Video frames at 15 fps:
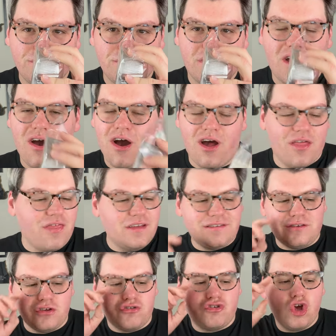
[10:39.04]
Oh,
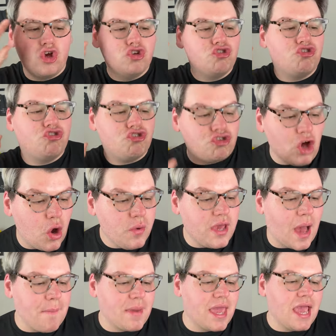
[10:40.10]
this is so
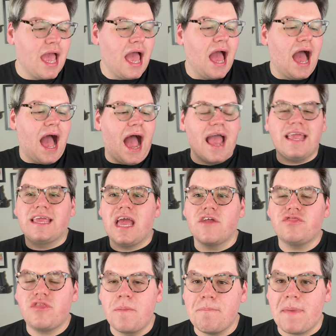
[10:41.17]
yummy. I
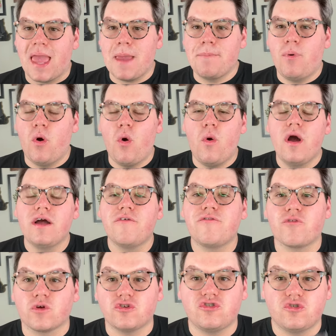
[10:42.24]
get the maple
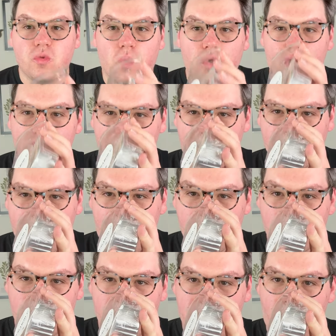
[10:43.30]
for sure, like that
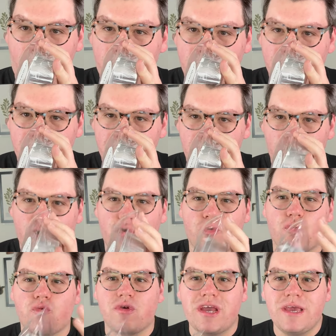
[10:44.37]
real
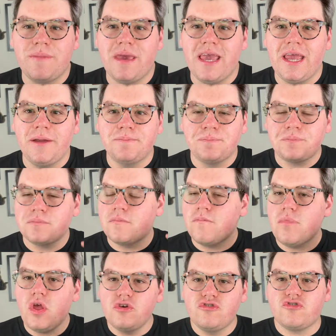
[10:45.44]
creamy,
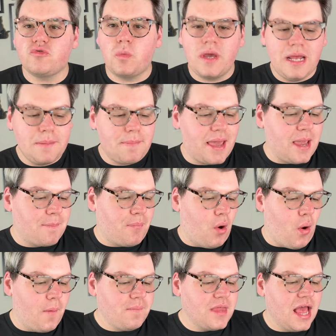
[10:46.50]
sweet
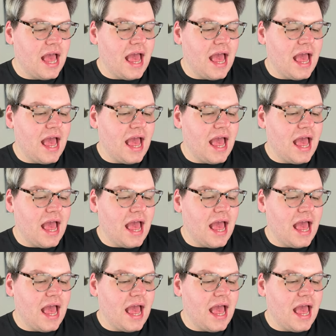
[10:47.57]
maple.